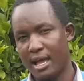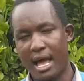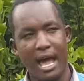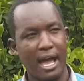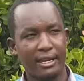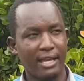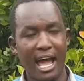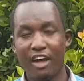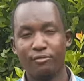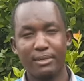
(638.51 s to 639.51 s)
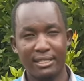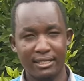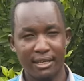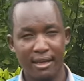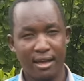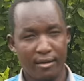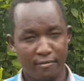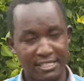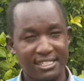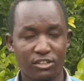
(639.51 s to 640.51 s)
And I have been
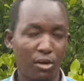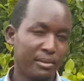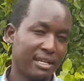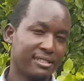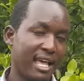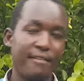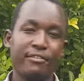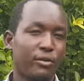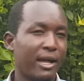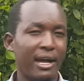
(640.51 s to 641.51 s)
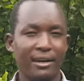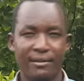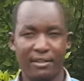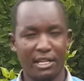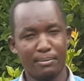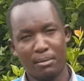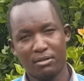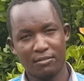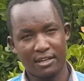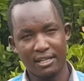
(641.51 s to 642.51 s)
visiting comrades everywhere in the
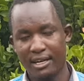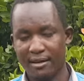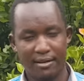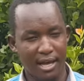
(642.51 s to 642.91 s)
Republic of Kenya.